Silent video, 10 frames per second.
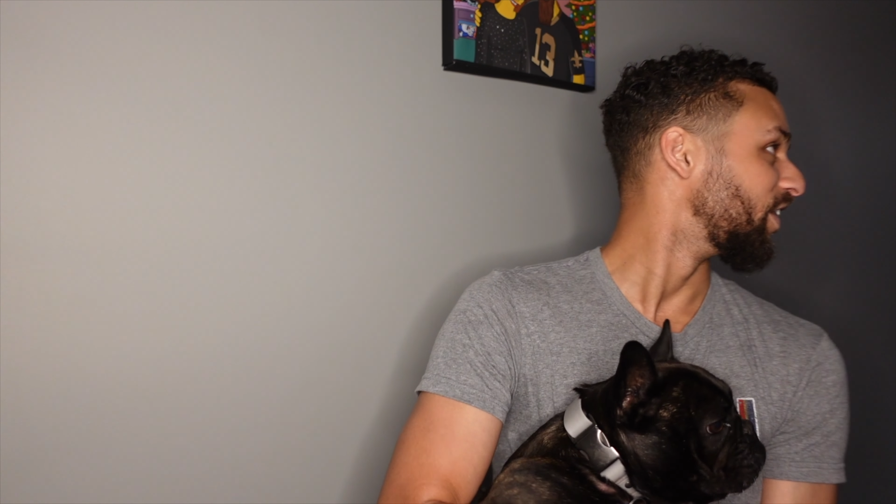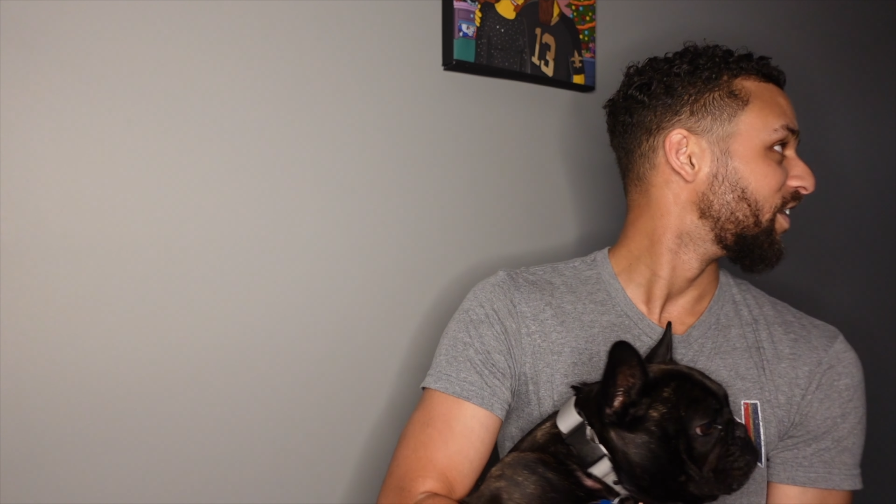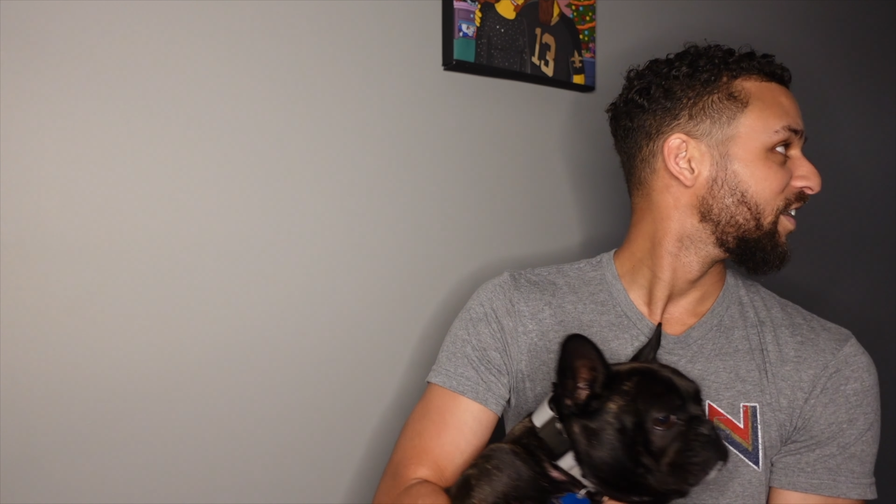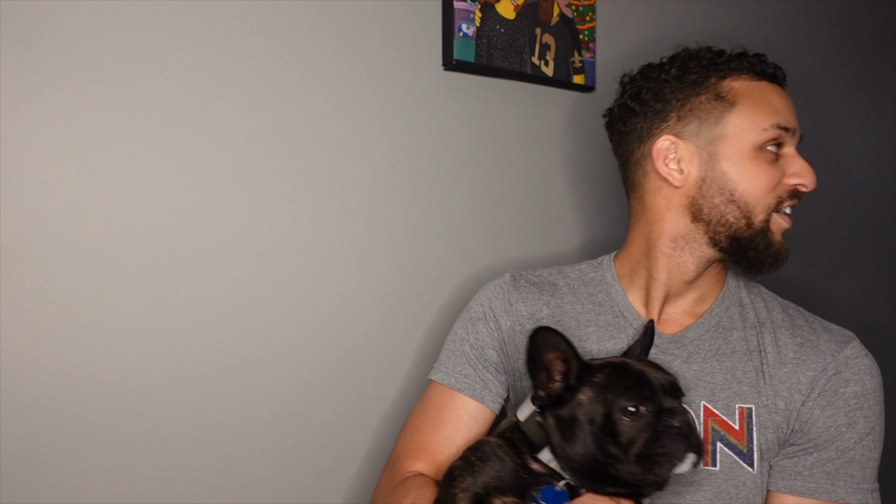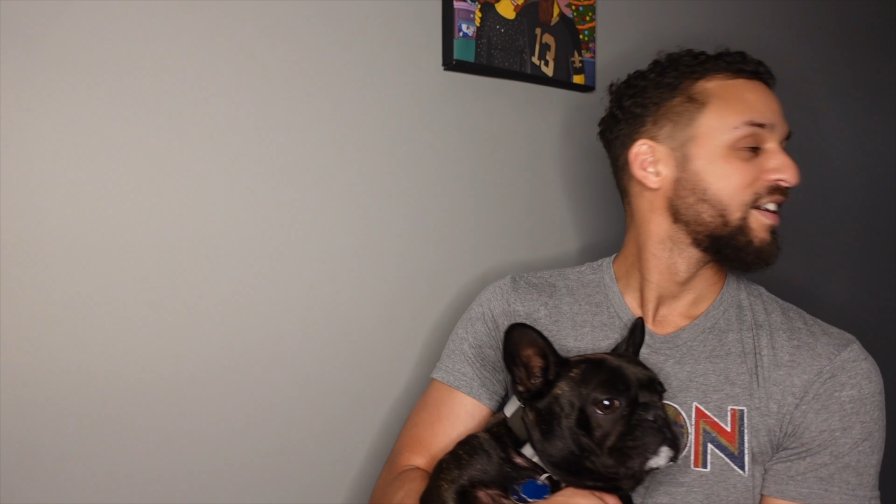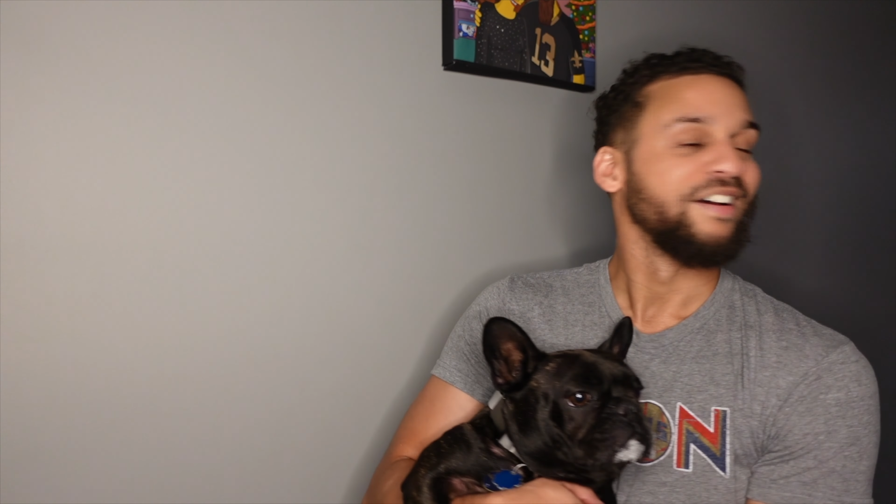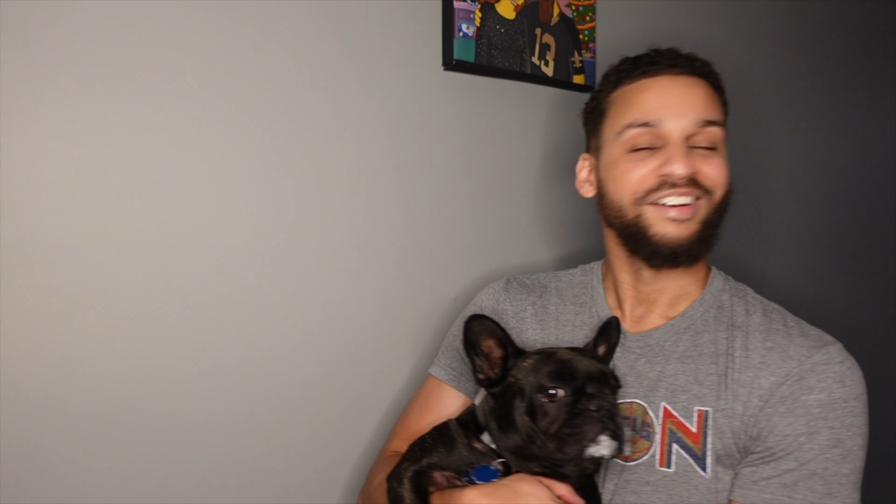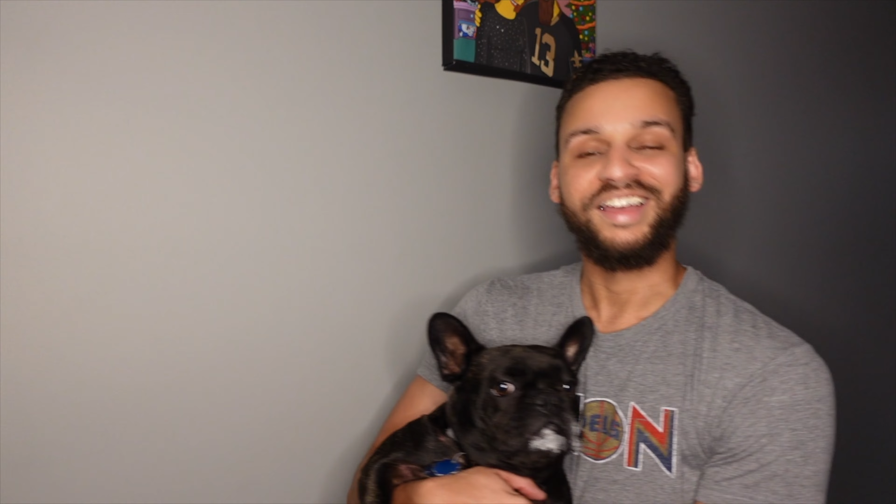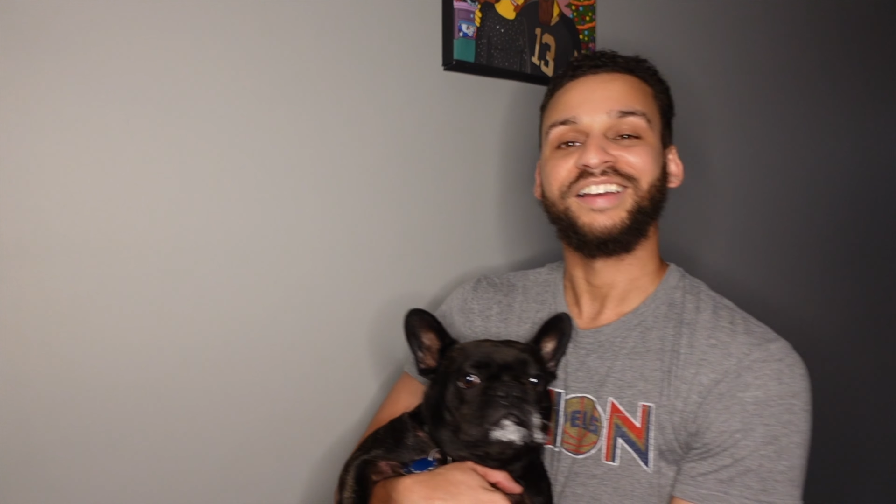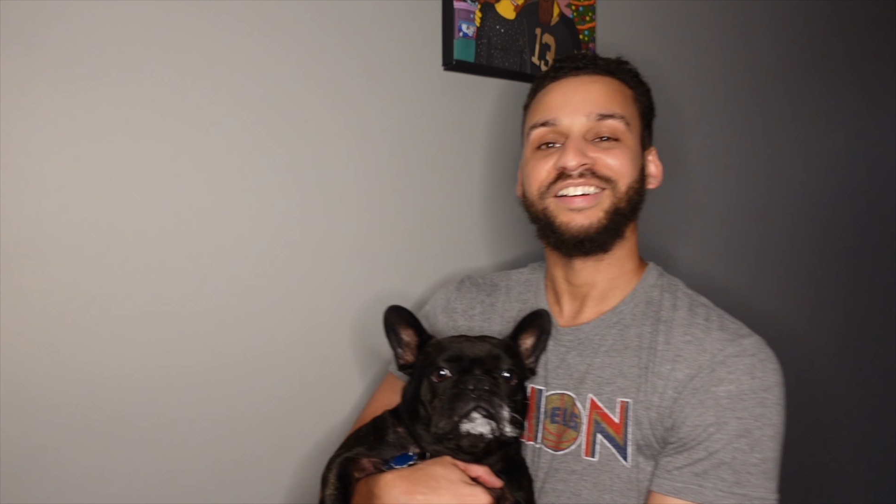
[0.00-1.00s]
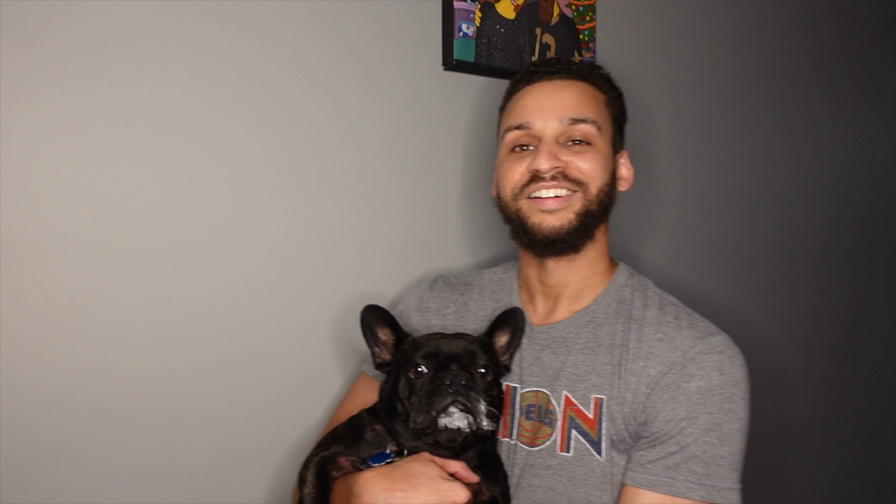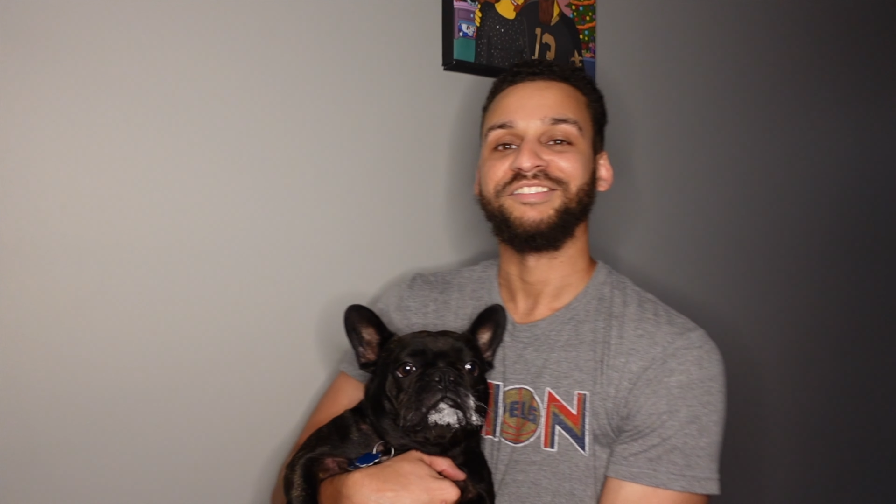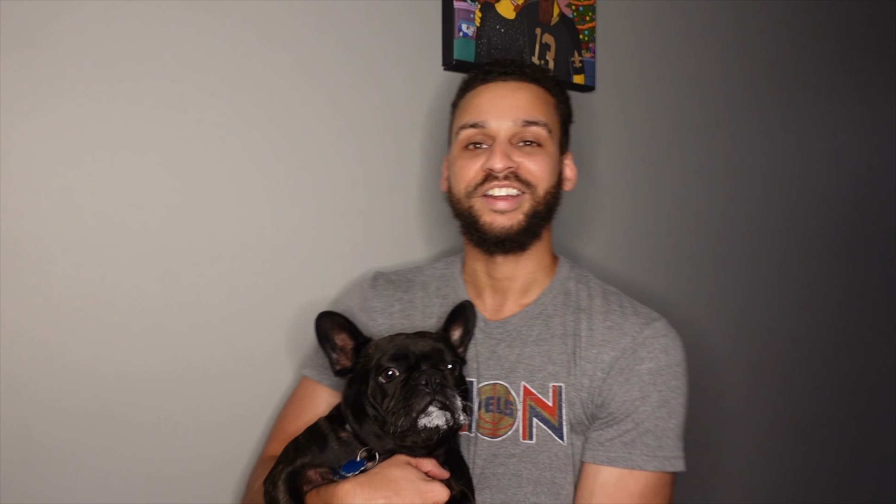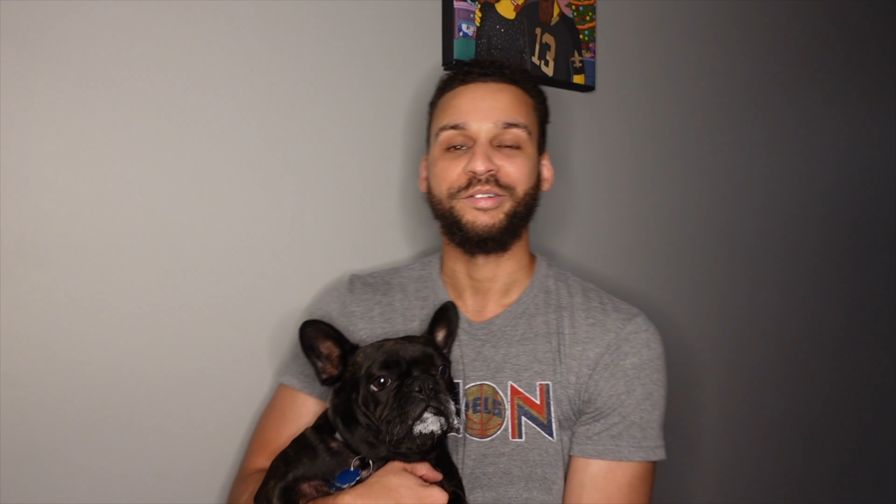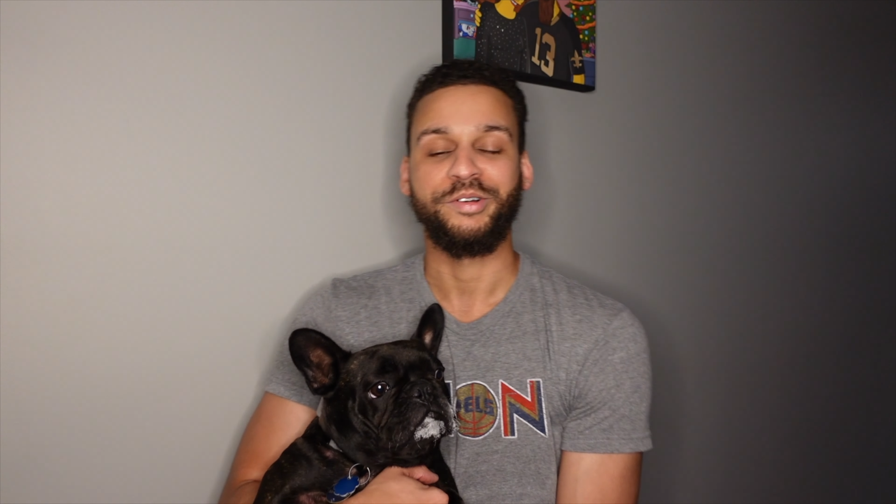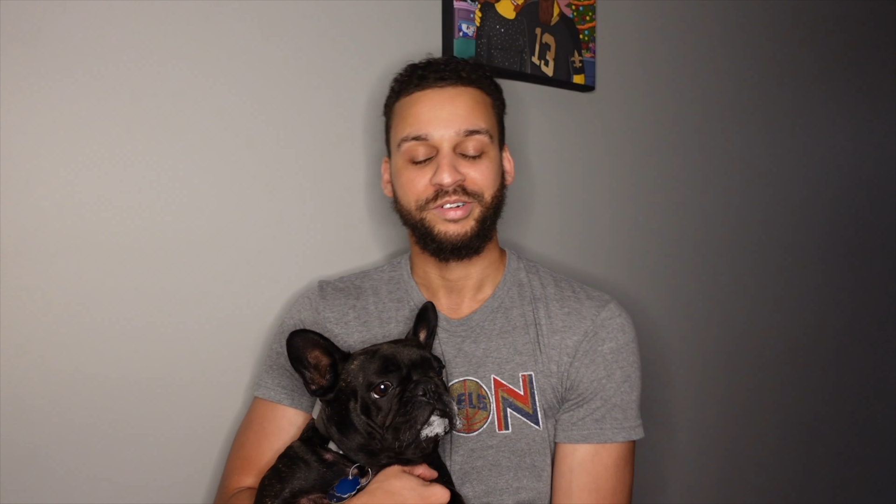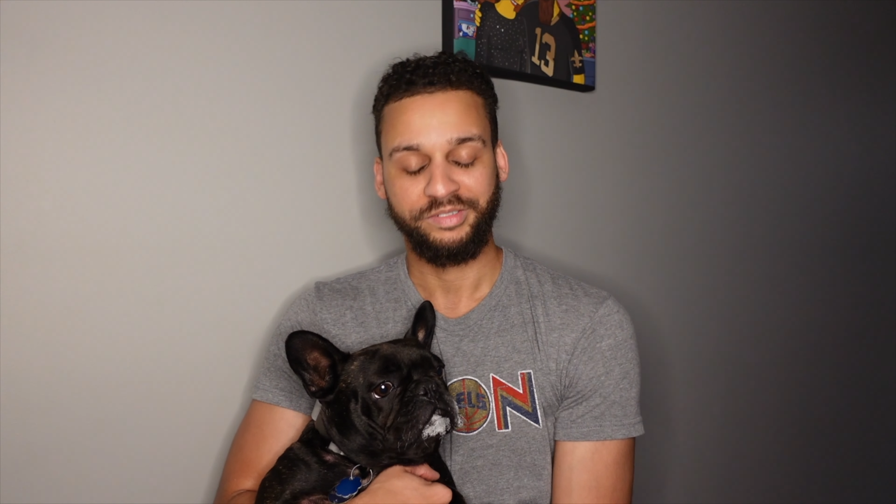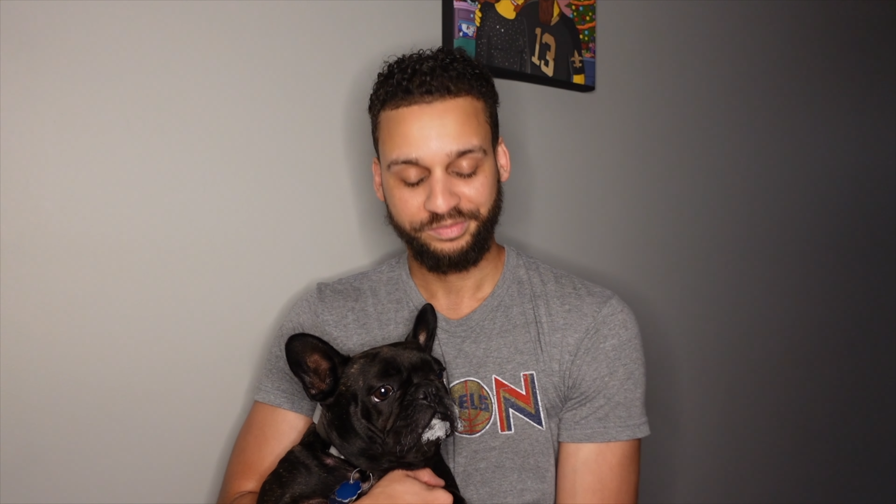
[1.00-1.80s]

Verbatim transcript: Yes, I don't know. All right, good. Ready? Here we go.